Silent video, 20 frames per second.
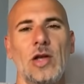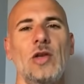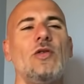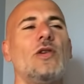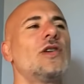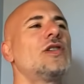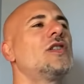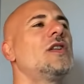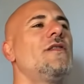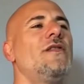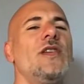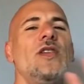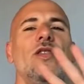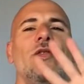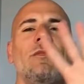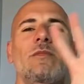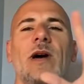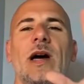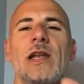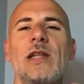You are saving
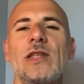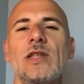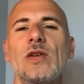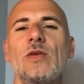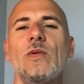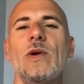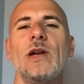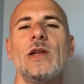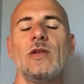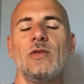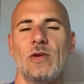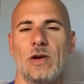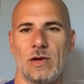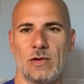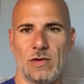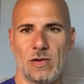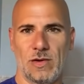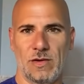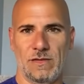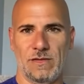humanity when you
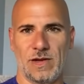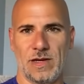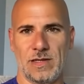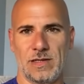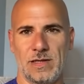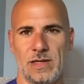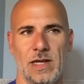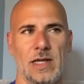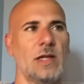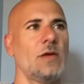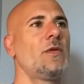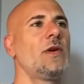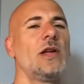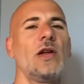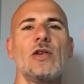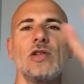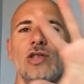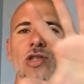are all vaccinated, where your